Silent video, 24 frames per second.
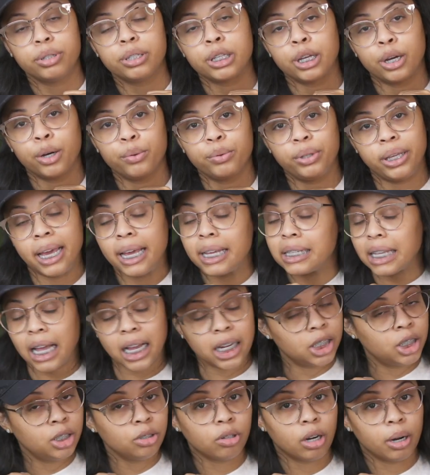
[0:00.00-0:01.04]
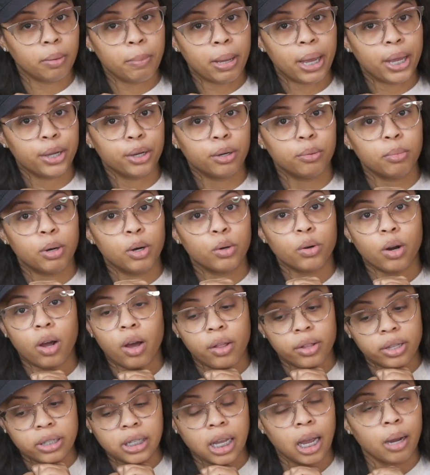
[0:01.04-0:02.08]
So yes, I shoot on manual mode
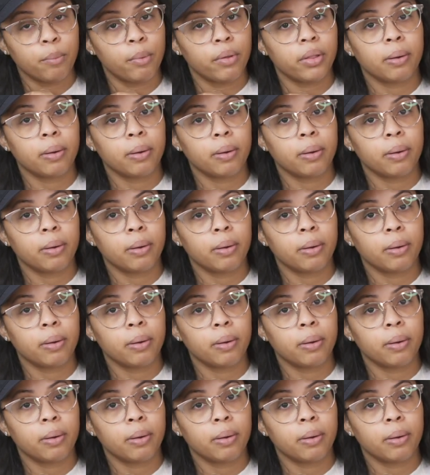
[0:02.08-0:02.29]
all the time.